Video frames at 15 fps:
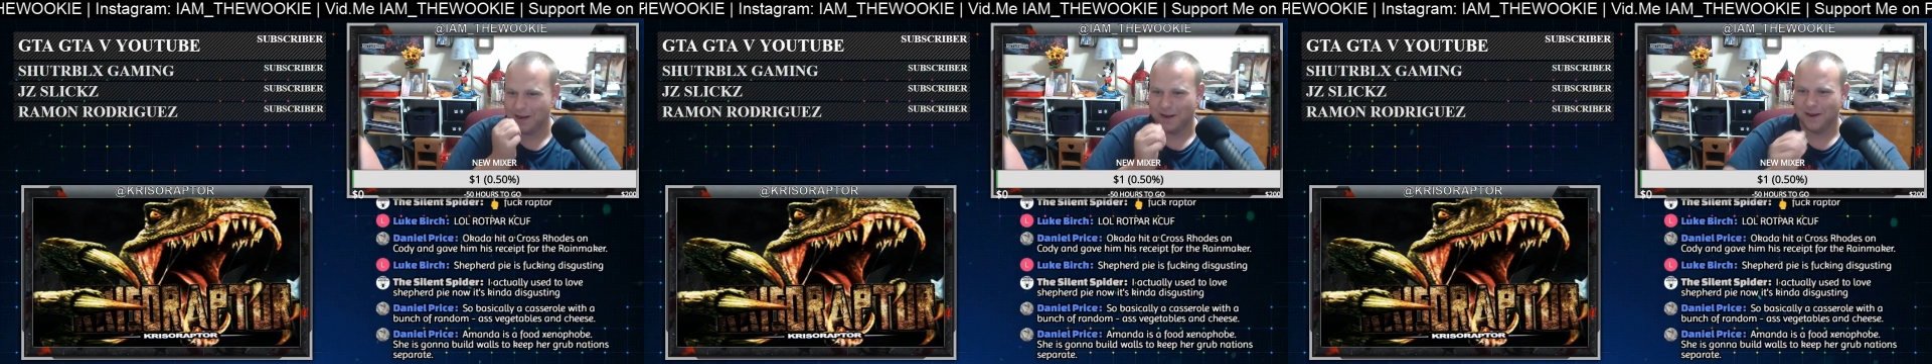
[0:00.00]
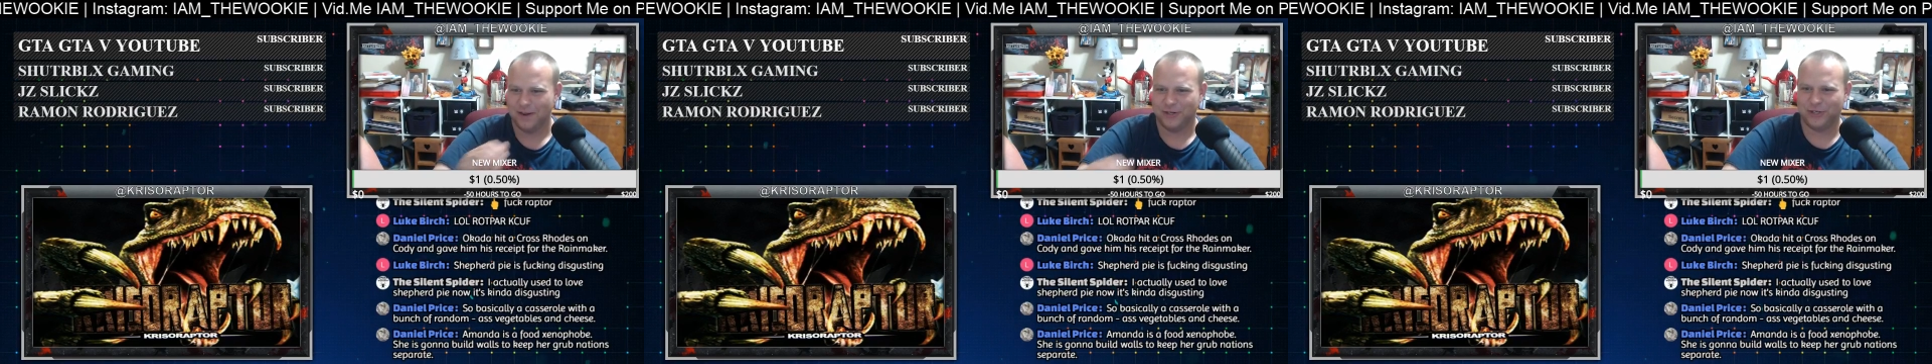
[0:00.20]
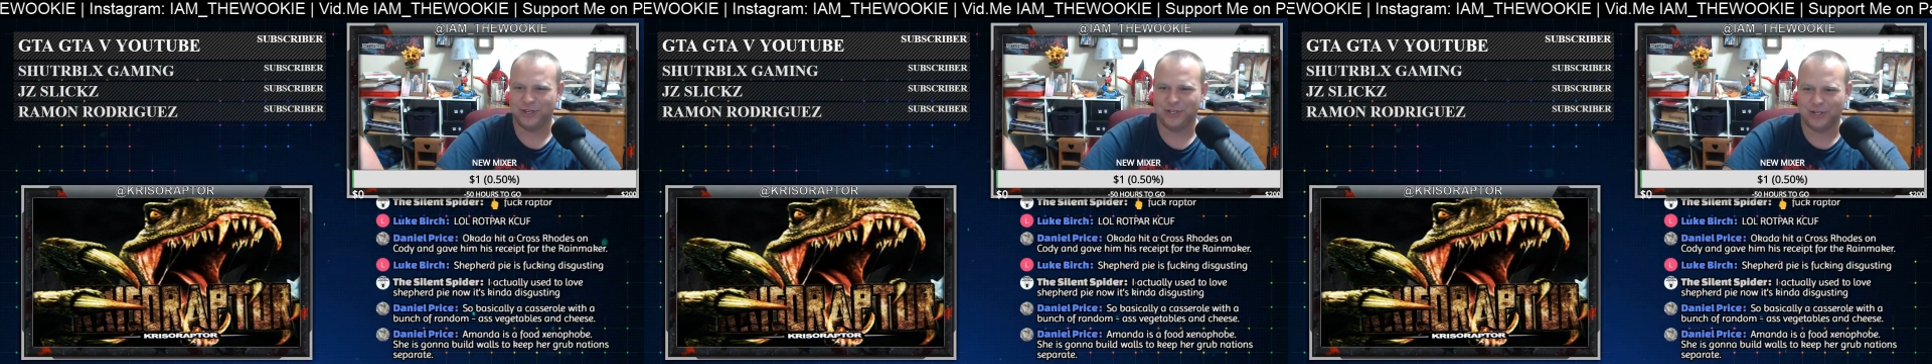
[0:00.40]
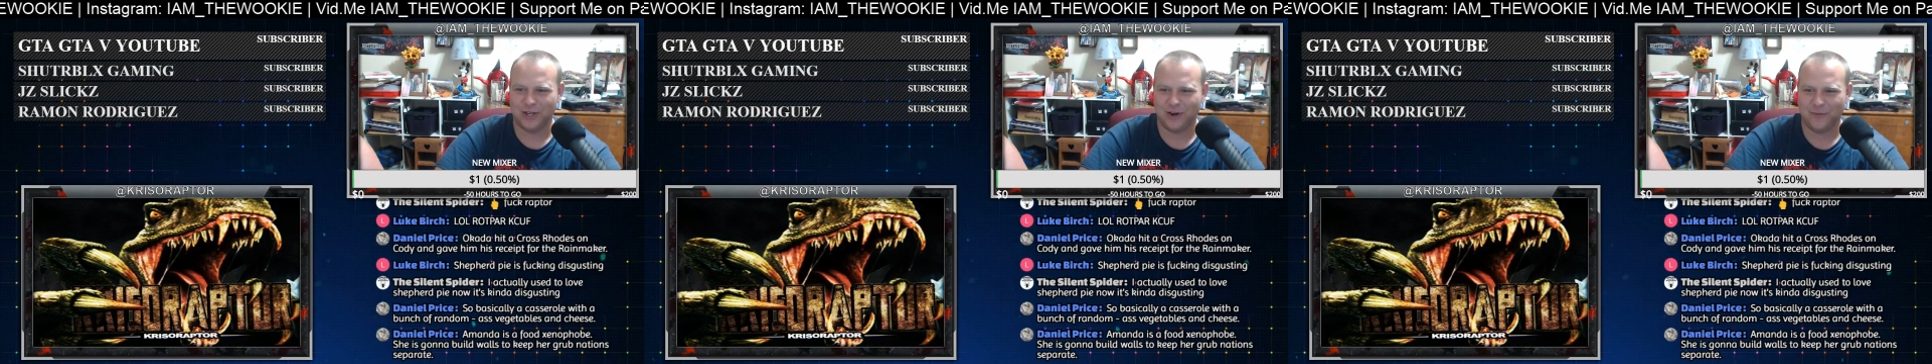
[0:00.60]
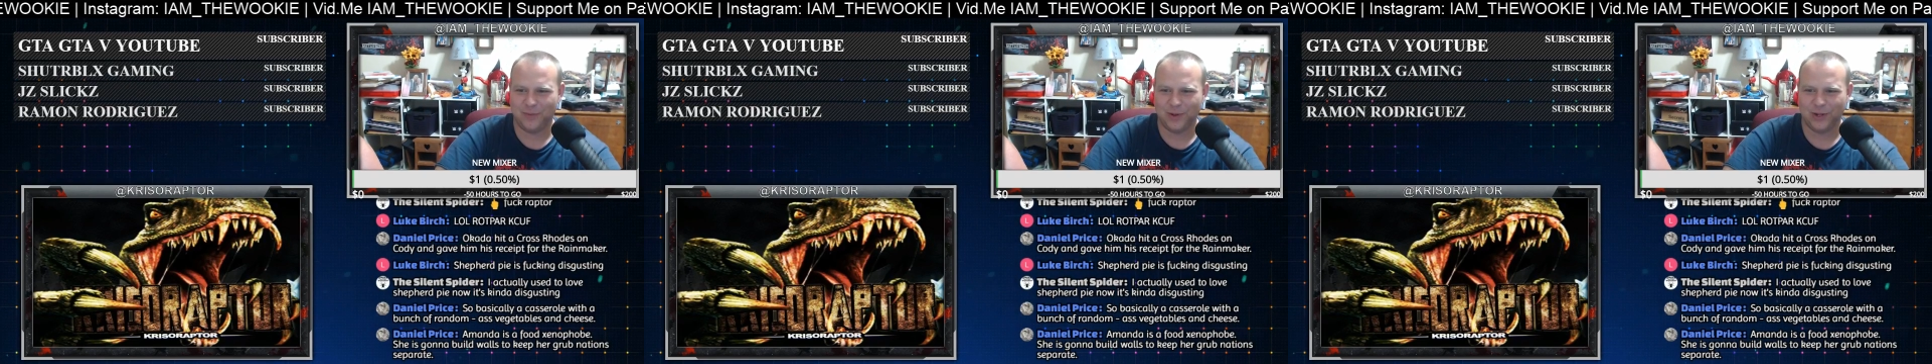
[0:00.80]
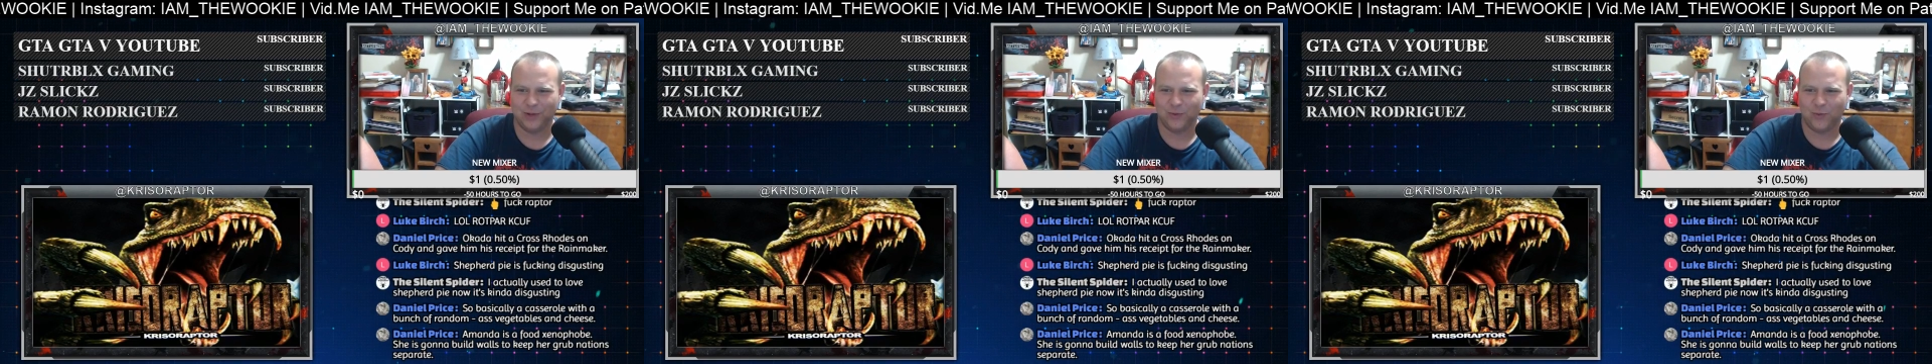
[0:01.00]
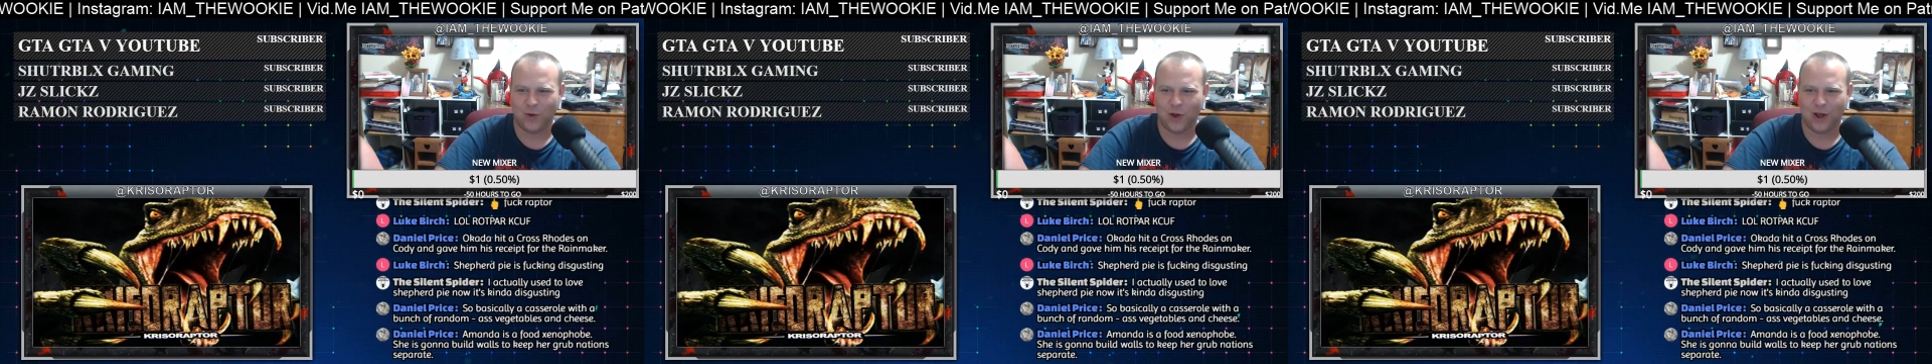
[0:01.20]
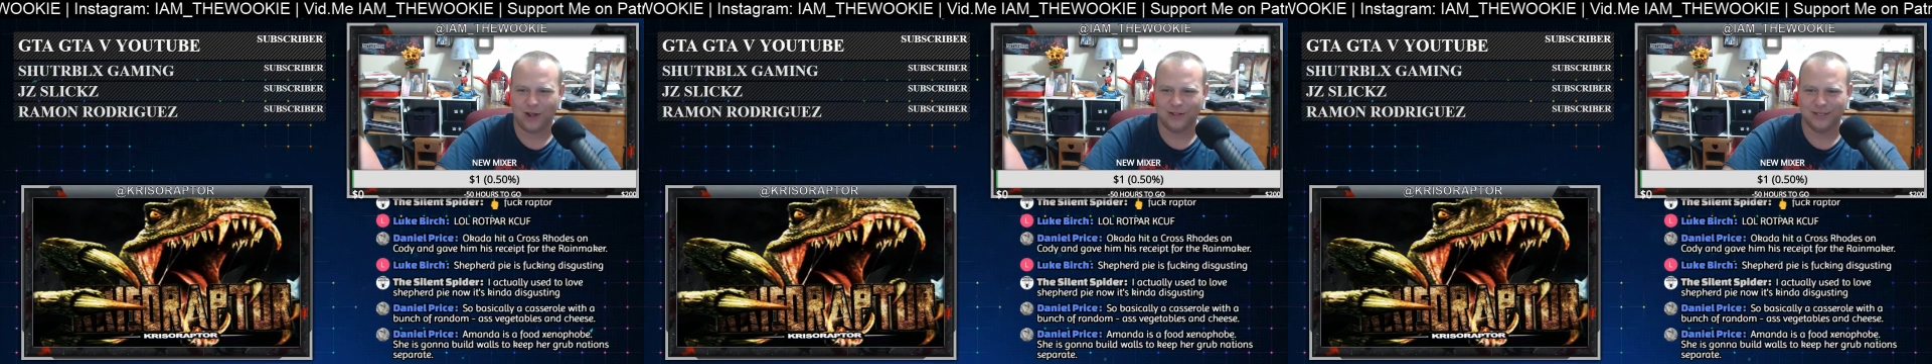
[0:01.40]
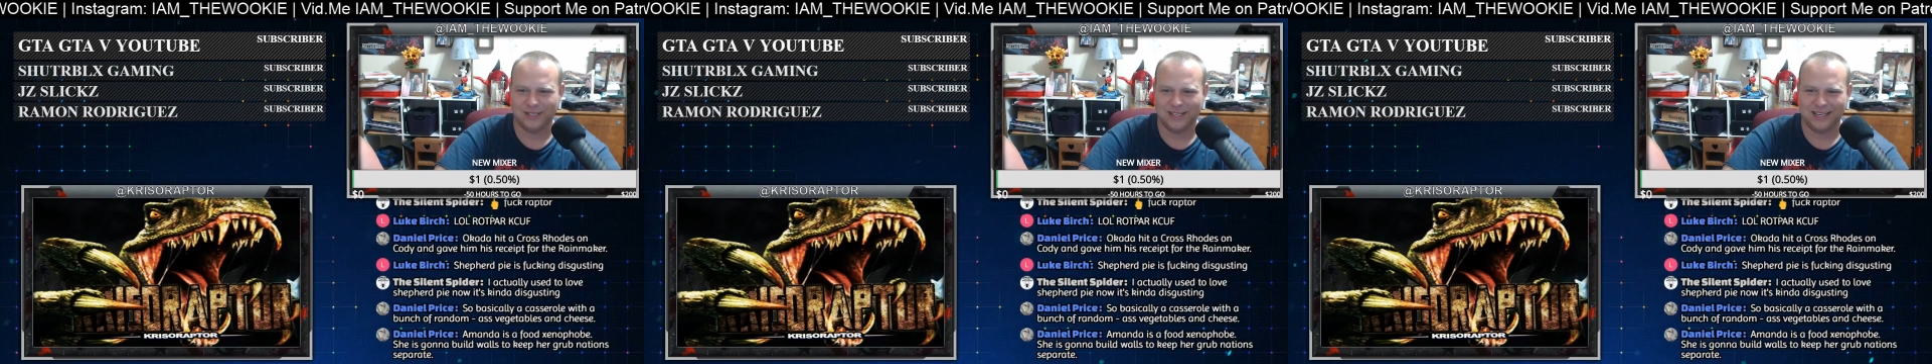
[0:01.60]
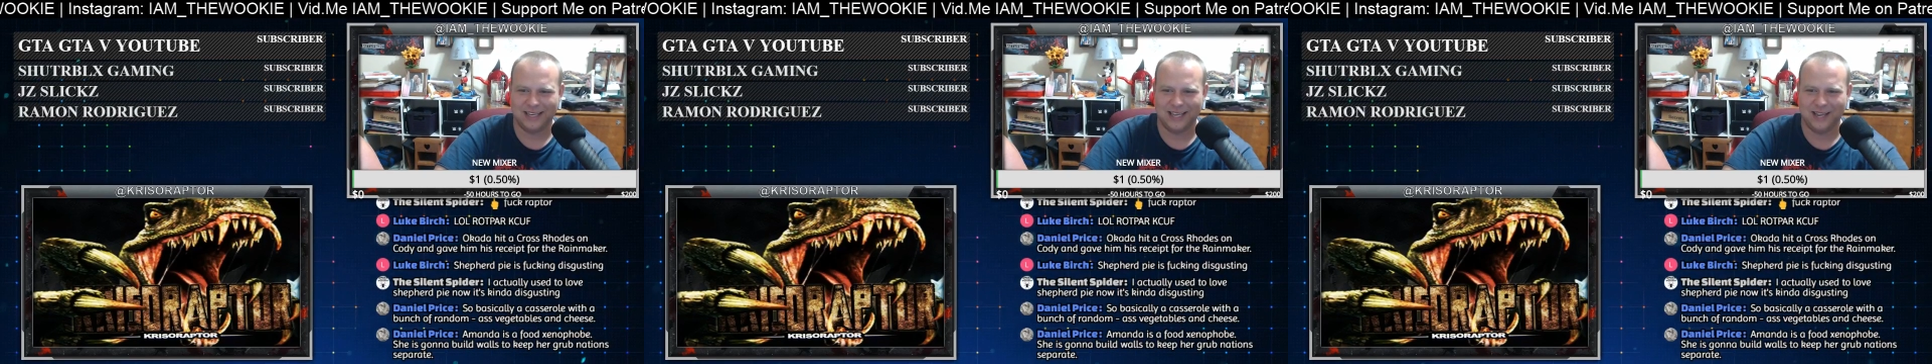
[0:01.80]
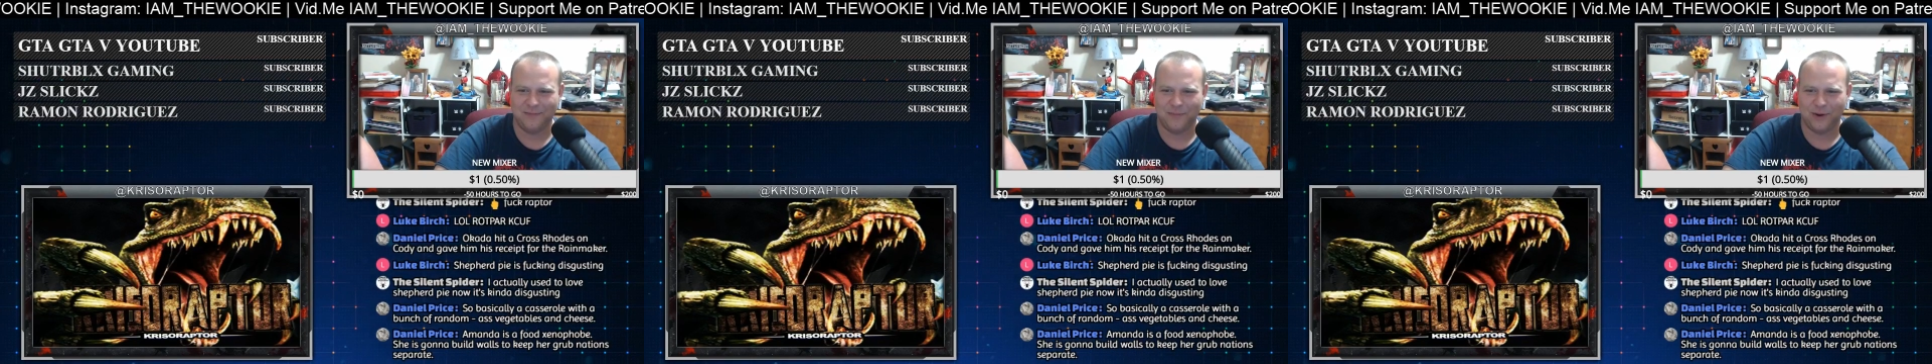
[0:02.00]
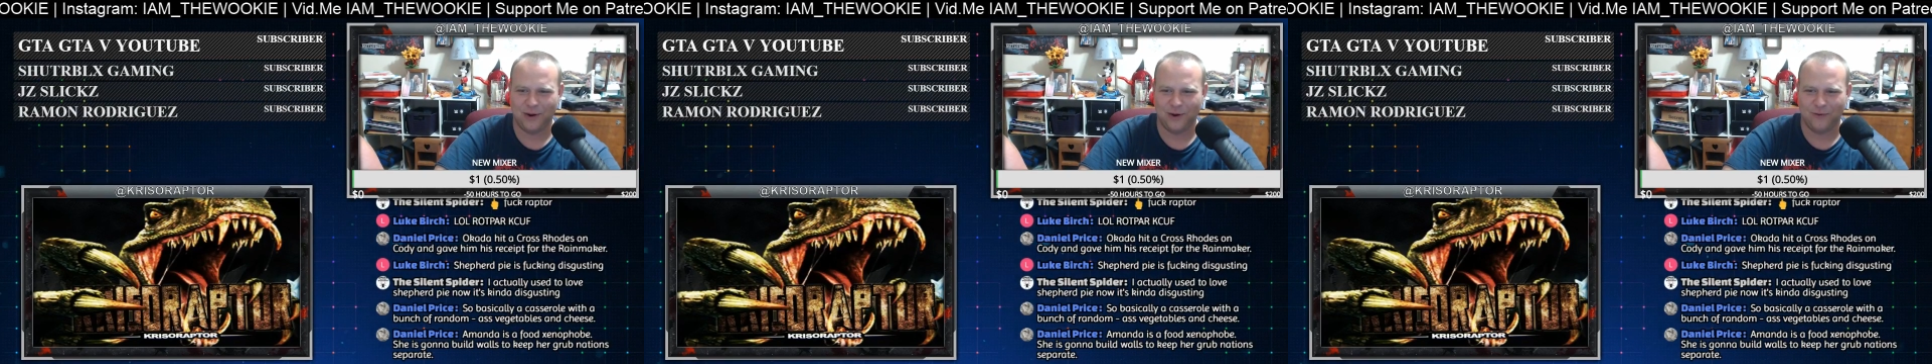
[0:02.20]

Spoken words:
She's gonna build walls to keep her